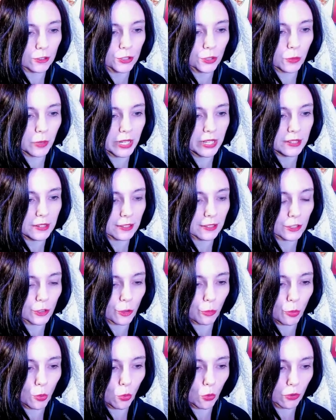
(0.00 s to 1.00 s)
when he does the
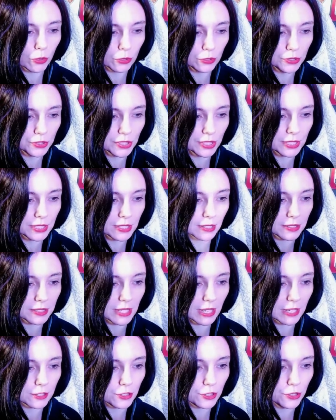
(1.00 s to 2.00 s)
portals, it does
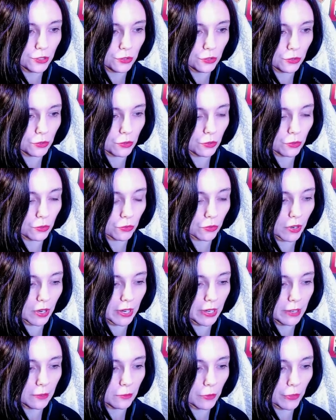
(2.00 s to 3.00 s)
that too,
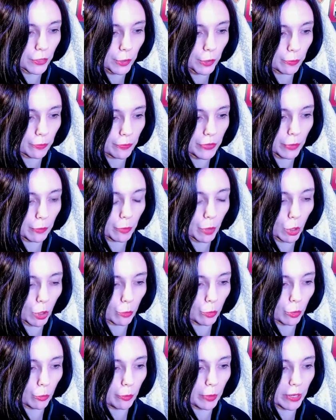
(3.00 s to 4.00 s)
right? With the, the
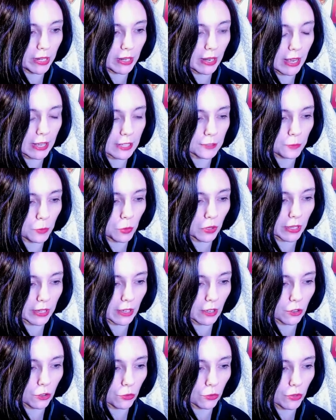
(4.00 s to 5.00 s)
purple, but it has more like
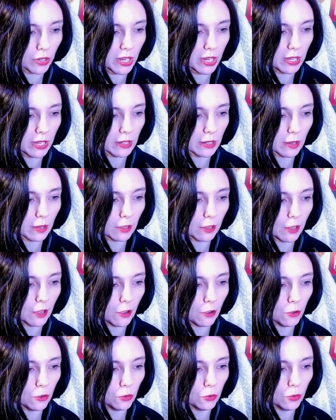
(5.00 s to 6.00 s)
a green
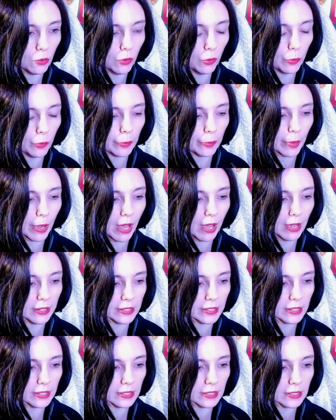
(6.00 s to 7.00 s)
glow
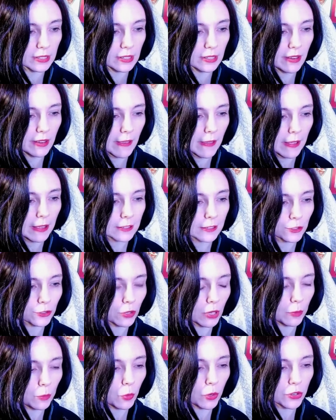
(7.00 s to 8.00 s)
behind it. So
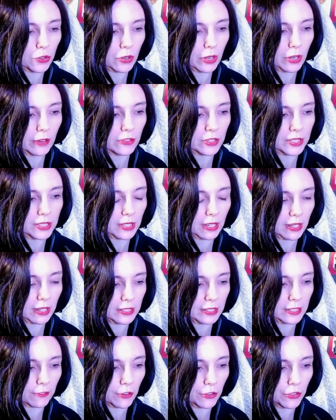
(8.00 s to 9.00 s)
I'm wondering if it's like a
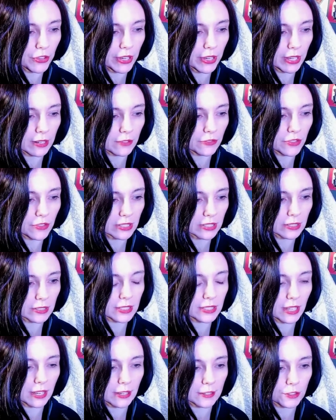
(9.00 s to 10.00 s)
different thing and if that's a
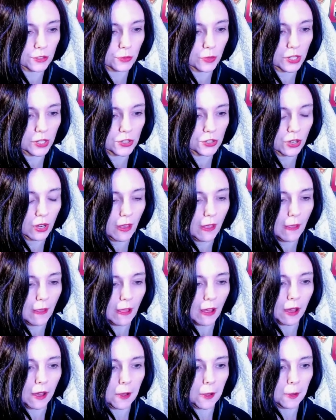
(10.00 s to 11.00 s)
stance switch.
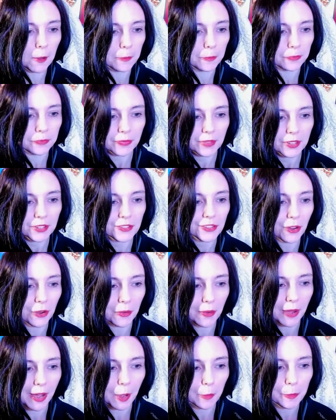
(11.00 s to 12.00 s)
Um,
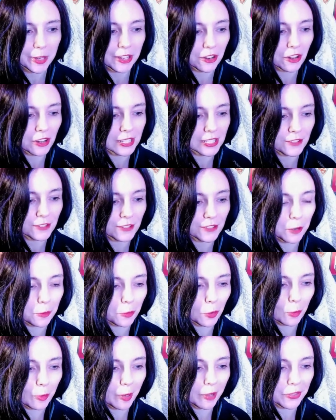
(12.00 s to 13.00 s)
so I'll be curious to find out
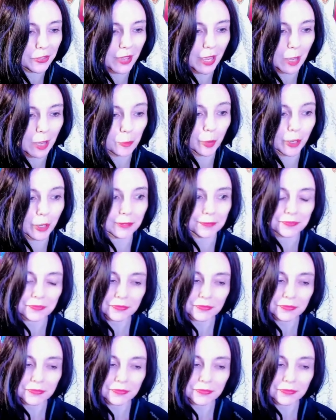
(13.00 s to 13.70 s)
more about that. But